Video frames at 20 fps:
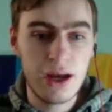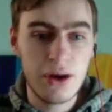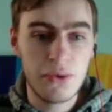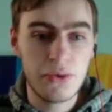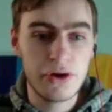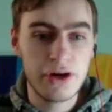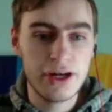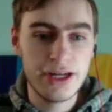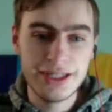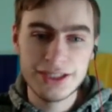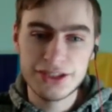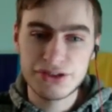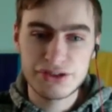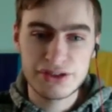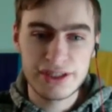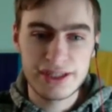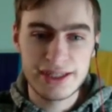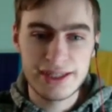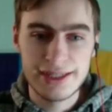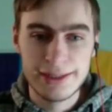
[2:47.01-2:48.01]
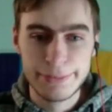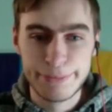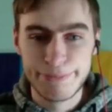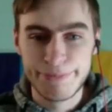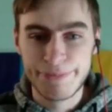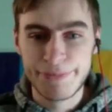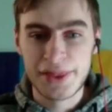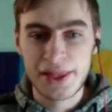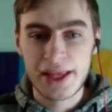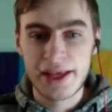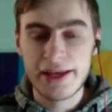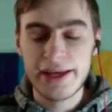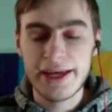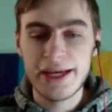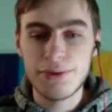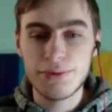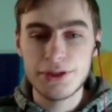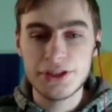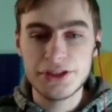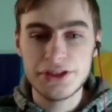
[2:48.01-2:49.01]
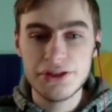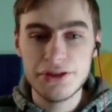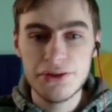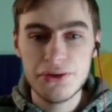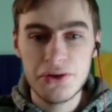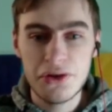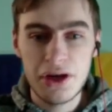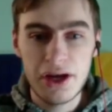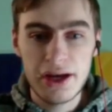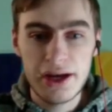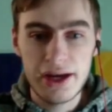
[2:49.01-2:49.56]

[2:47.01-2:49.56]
we're interested in, and we do